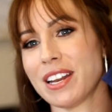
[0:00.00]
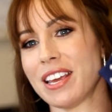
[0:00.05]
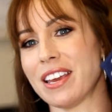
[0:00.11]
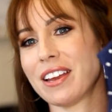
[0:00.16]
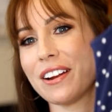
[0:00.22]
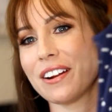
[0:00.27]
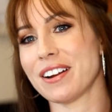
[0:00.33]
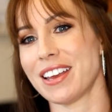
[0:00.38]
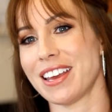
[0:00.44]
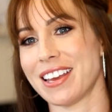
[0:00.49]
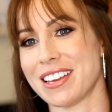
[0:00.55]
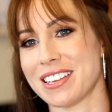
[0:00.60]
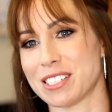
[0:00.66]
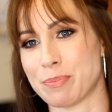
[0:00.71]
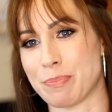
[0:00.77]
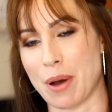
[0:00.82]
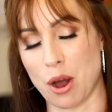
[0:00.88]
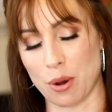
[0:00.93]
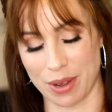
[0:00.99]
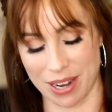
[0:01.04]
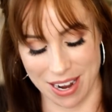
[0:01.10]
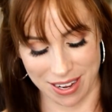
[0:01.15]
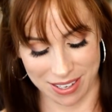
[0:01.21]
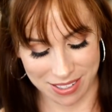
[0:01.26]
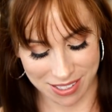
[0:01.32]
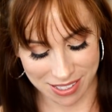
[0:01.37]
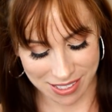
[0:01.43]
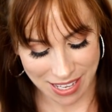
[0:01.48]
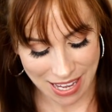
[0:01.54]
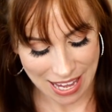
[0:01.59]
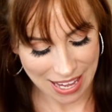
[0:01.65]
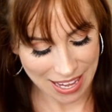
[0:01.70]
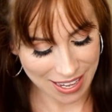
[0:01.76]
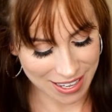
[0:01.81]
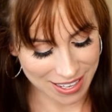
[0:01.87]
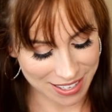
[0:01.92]
one here is polka dots.
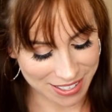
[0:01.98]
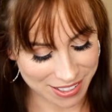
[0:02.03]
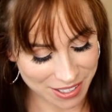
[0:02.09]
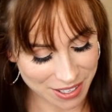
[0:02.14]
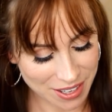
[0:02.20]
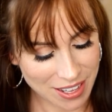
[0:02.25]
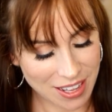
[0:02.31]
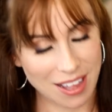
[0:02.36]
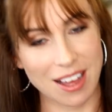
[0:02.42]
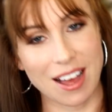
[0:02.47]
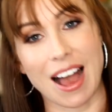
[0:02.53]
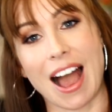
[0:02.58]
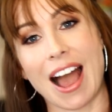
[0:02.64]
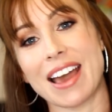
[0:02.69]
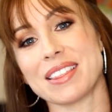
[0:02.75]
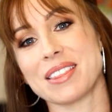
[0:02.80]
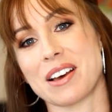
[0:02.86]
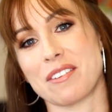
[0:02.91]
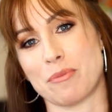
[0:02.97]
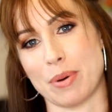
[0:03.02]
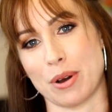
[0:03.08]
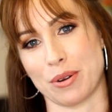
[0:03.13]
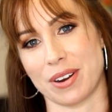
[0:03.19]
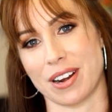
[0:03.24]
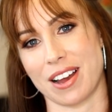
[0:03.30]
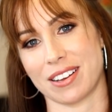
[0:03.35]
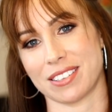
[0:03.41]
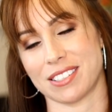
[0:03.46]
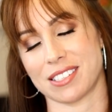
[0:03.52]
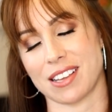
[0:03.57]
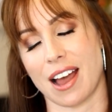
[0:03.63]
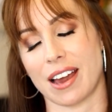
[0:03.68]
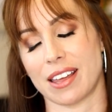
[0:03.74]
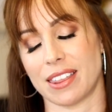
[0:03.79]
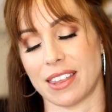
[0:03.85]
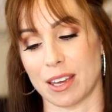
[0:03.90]
And I love polka
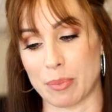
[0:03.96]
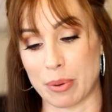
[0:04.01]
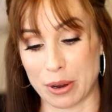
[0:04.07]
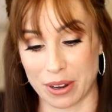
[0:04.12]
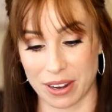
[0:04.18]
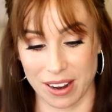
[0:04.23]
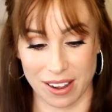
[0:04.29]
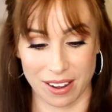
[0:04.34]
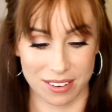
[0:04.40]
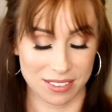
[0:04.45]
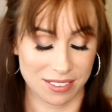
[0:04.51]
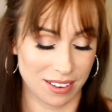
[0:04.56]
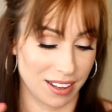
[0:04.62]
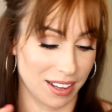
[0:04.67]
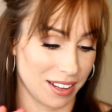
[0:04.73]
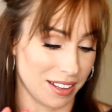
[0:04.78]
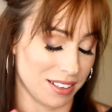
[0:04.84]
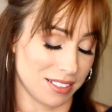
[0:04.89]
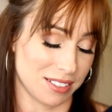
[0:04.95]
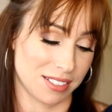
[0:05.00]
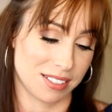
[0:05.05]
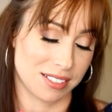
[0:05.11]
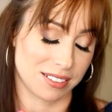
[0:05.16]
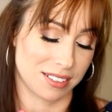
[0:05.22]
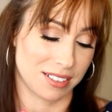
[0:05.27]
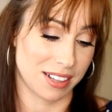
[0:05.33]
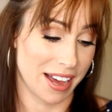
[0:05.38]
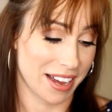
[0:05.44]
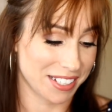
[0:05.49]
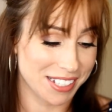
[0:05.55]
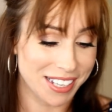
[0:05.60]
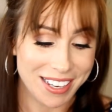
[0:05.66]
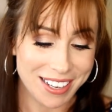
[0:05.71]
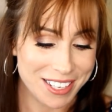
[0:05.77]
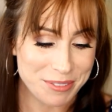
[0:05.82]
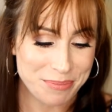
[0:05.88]
dots. I think polka dot is
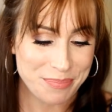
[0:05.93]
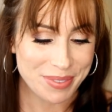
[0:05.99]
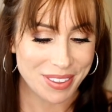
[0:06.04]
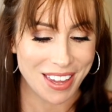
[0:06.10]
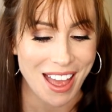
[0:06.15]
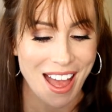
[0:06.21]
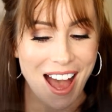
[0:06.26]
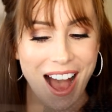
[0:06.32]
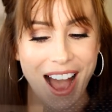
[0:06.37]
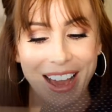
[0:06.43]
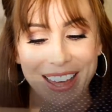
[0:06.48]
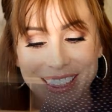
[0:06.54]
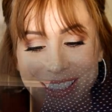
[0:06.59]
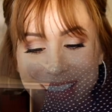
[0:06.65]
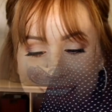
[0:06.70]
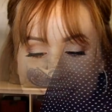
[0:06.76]
classic. I